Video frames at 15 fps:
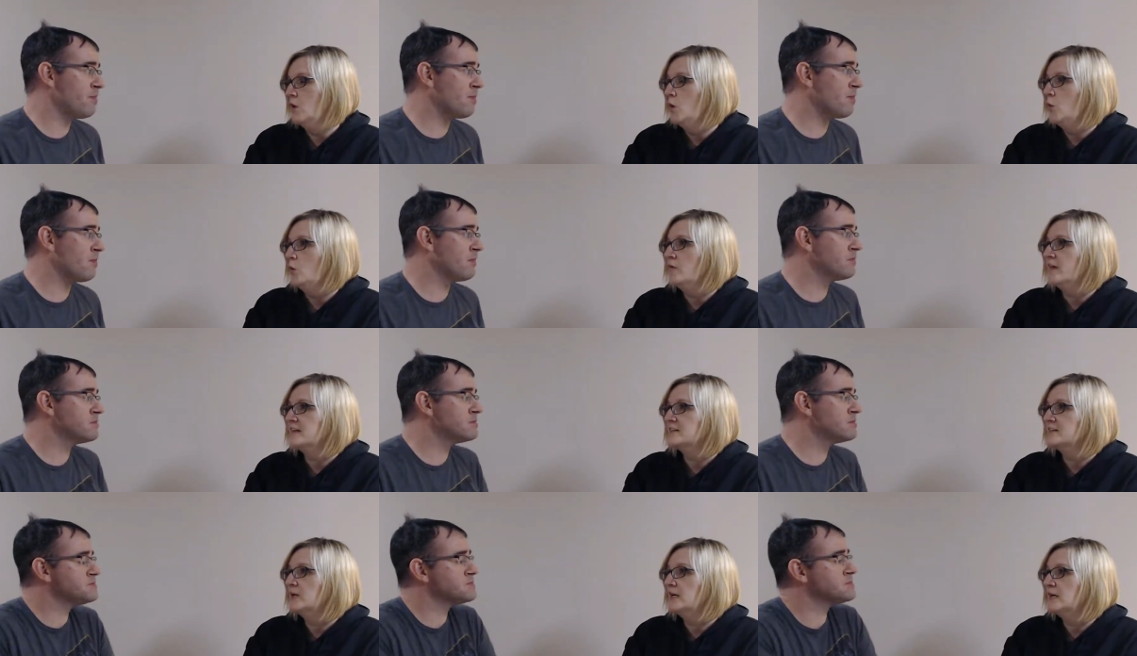Speaker 1: Well,
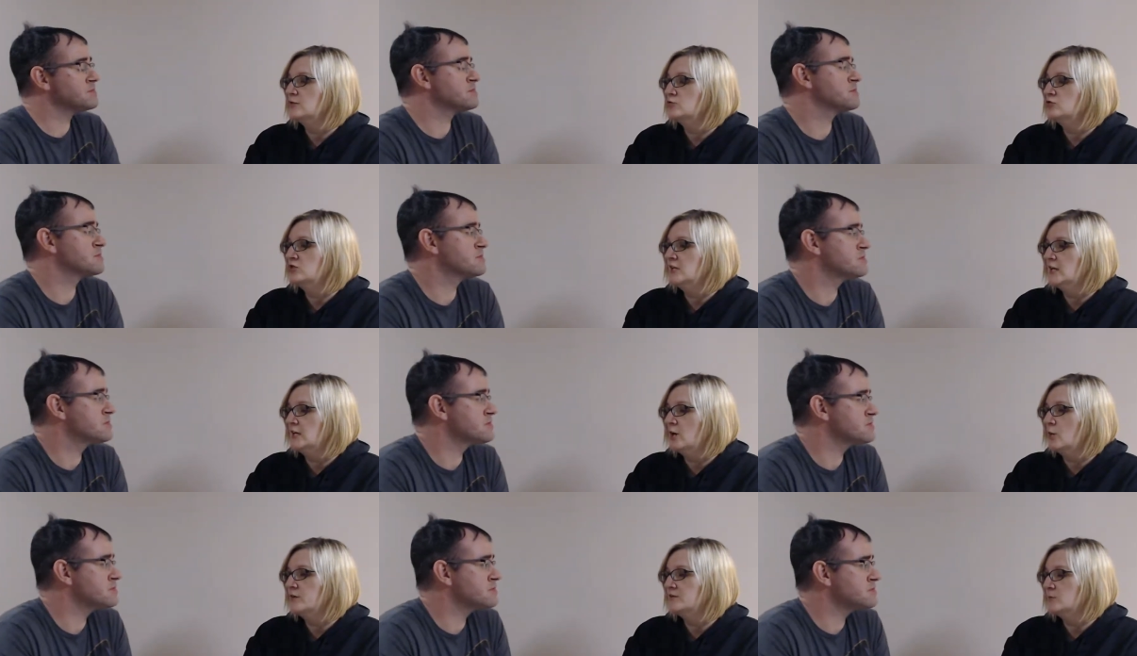that's because she had
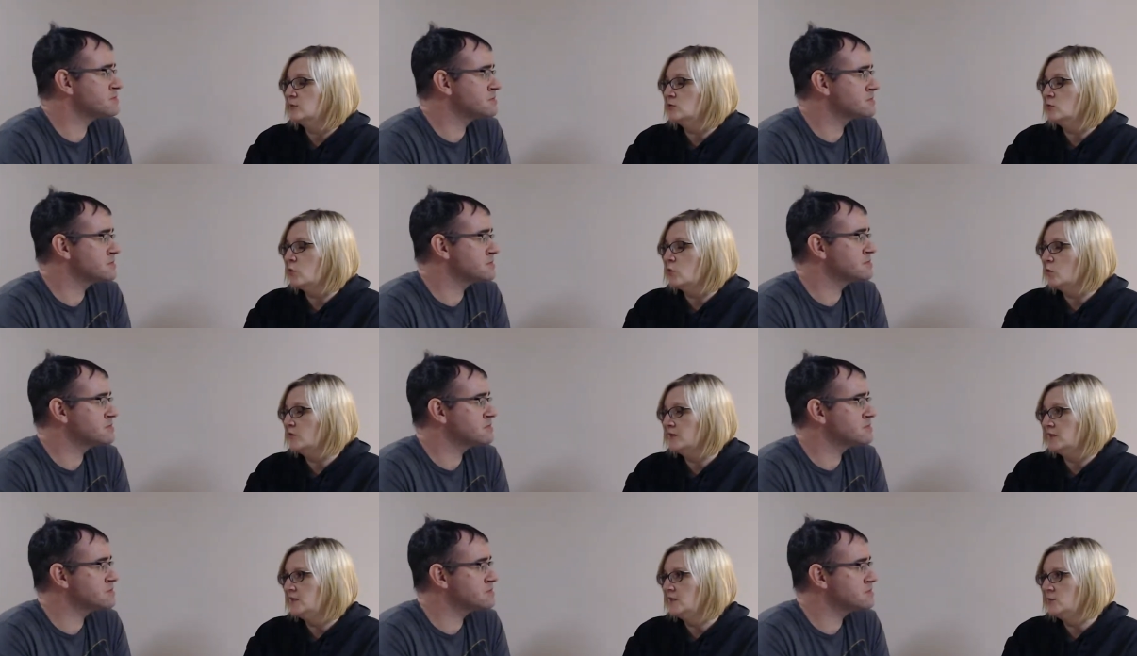always been told
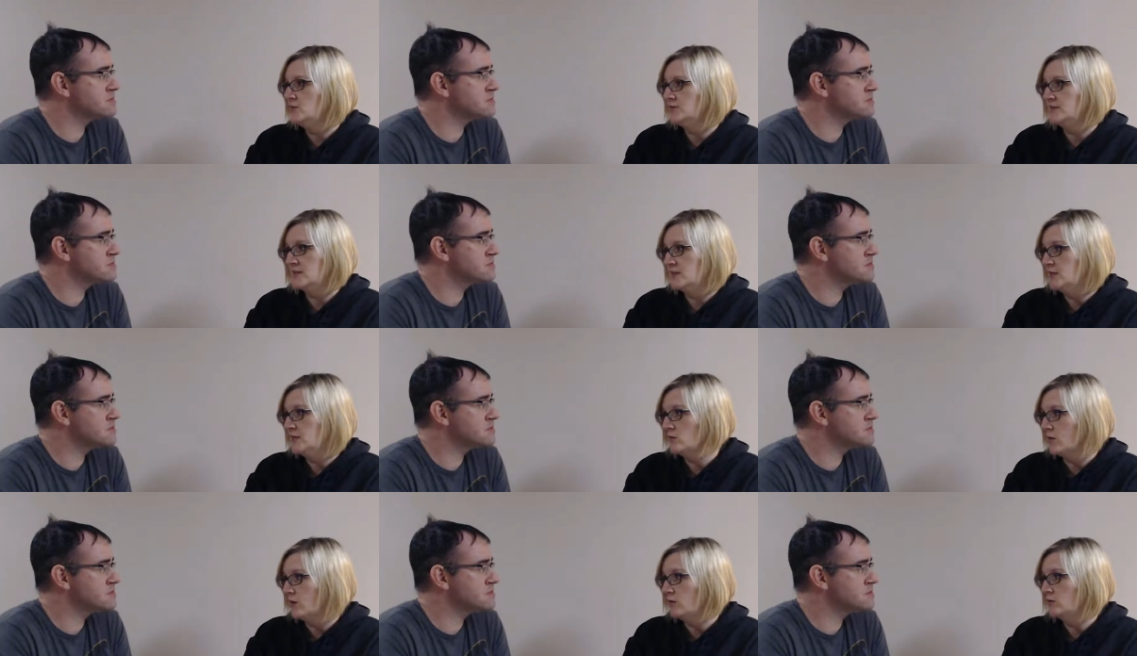that he was the
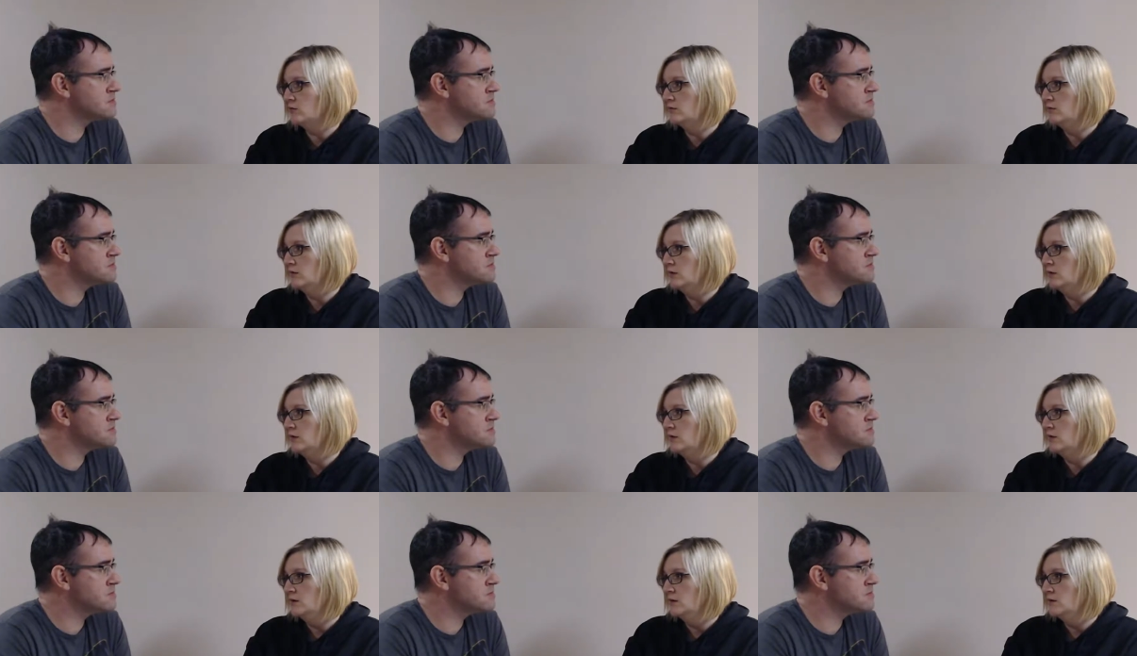hero.
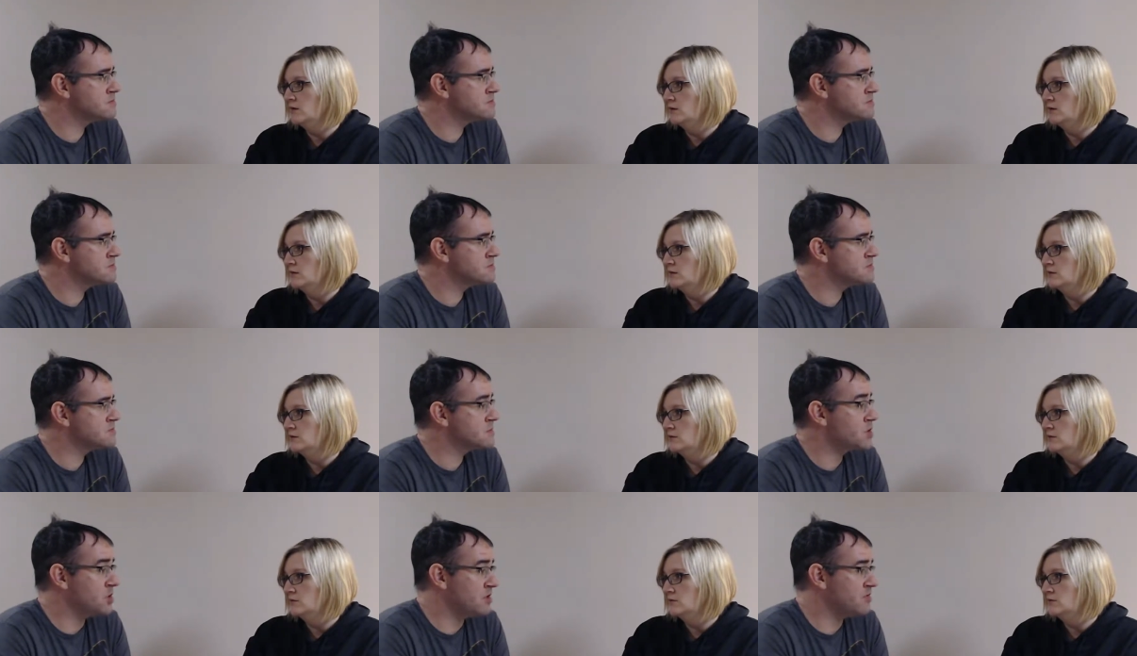
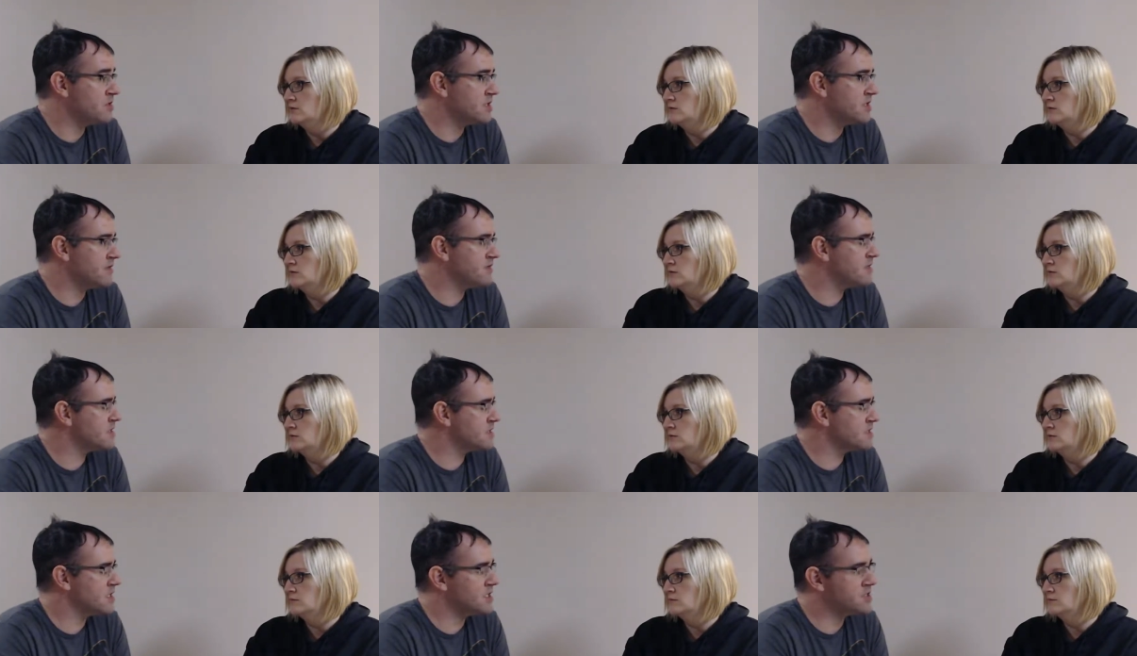
Speaker 2: She believed in
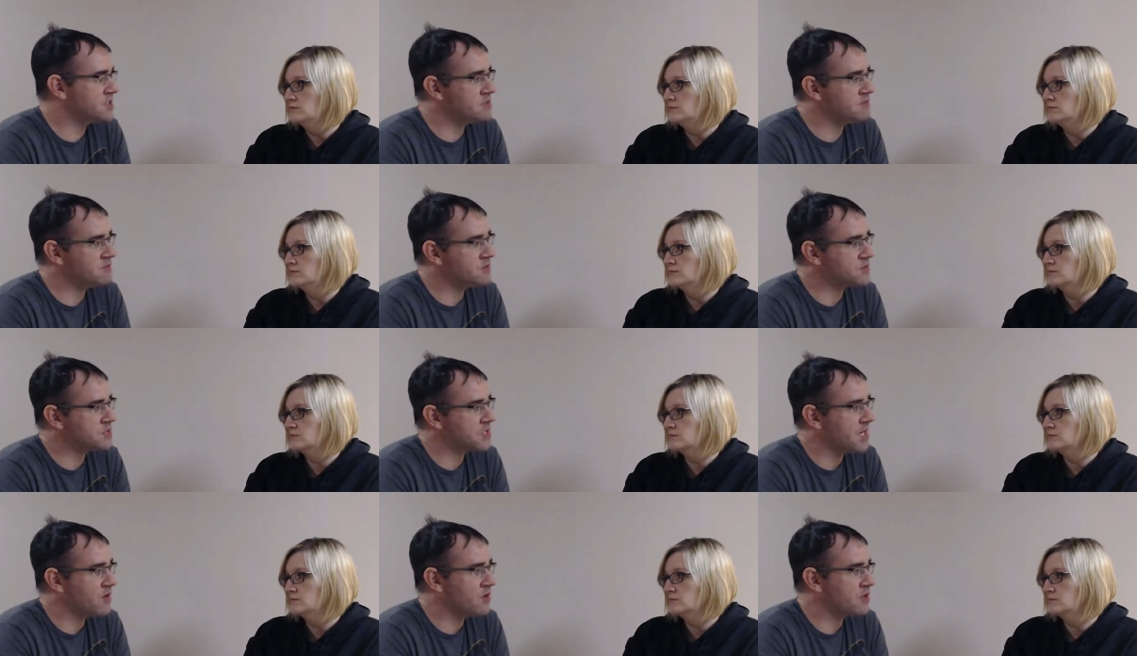the legend of Luke
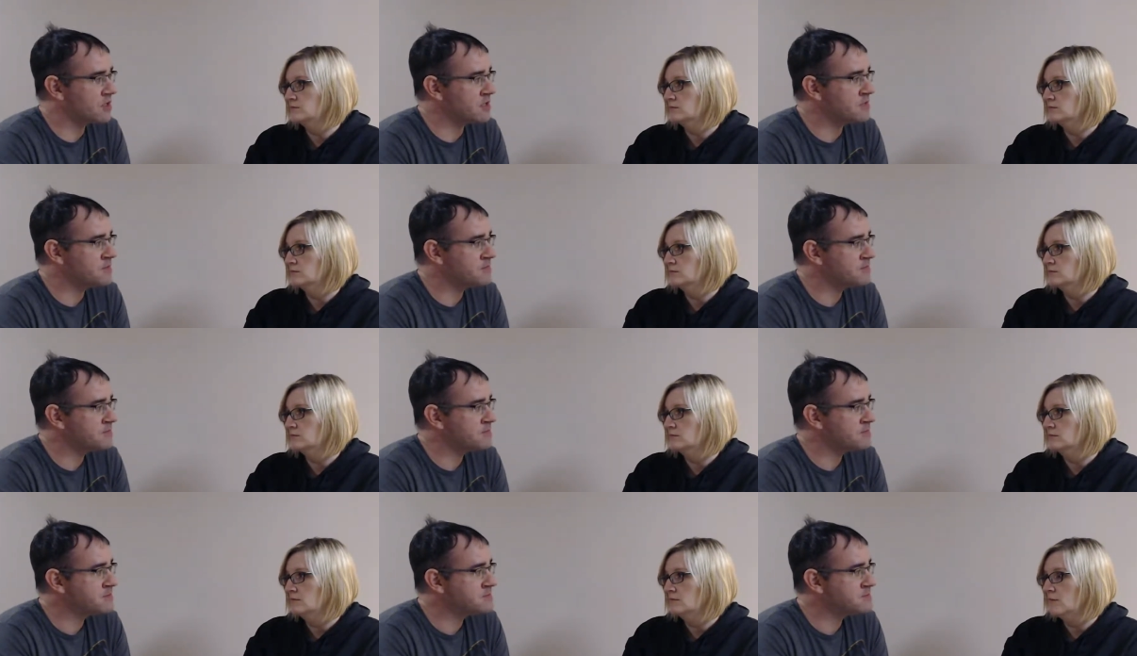Skywalker,
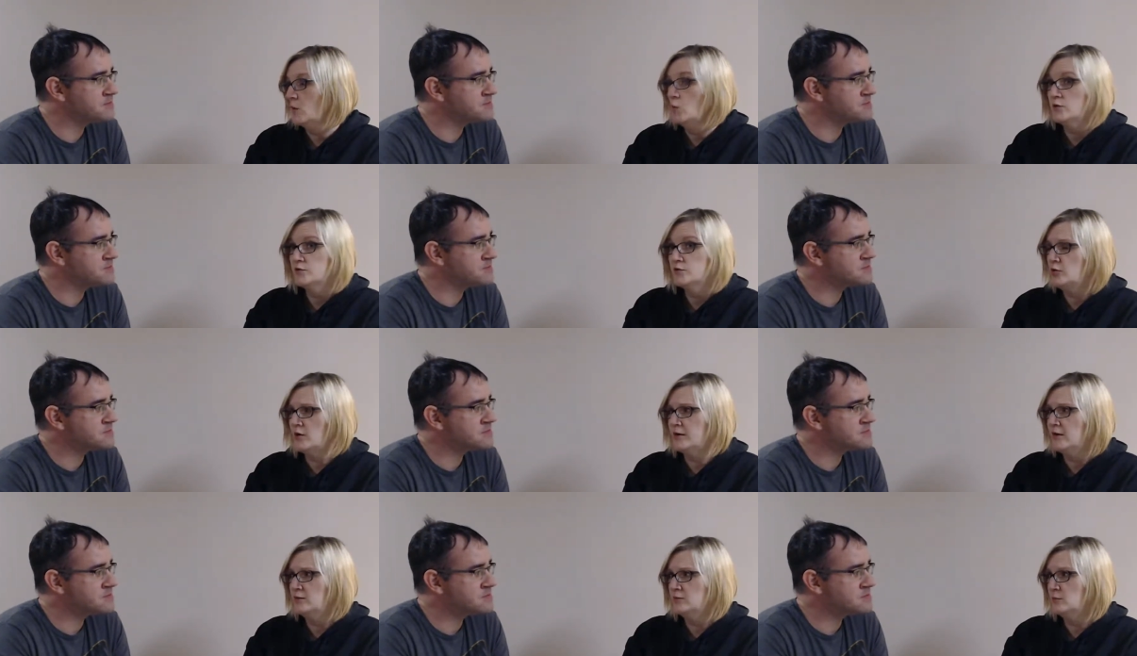
Speaker 1: which
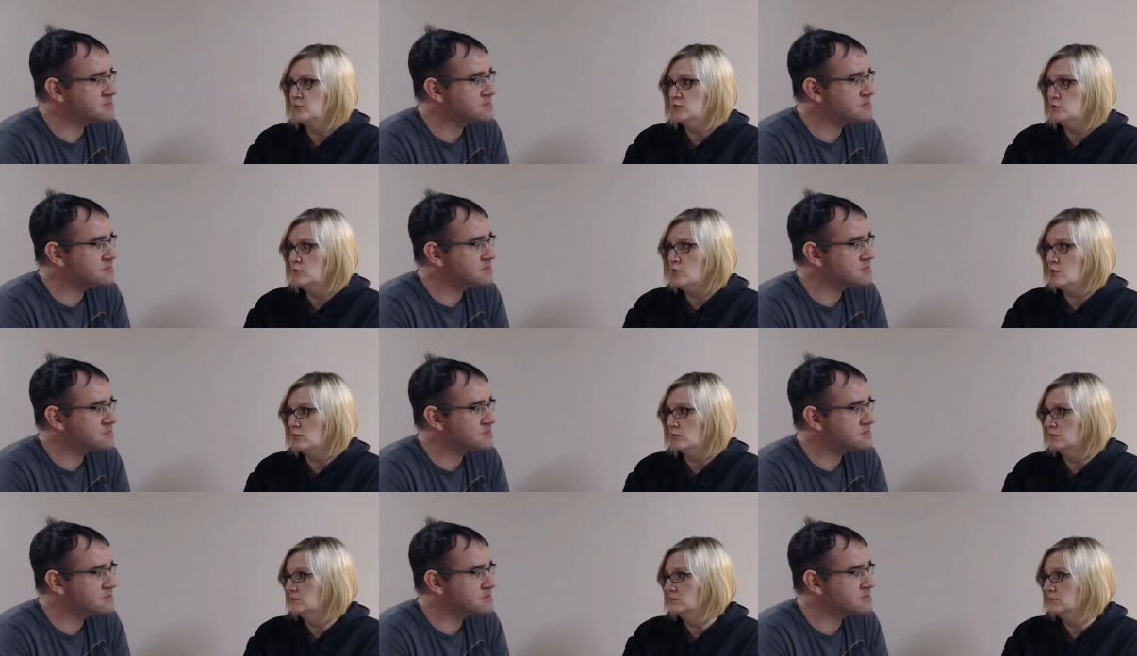turned out to be true.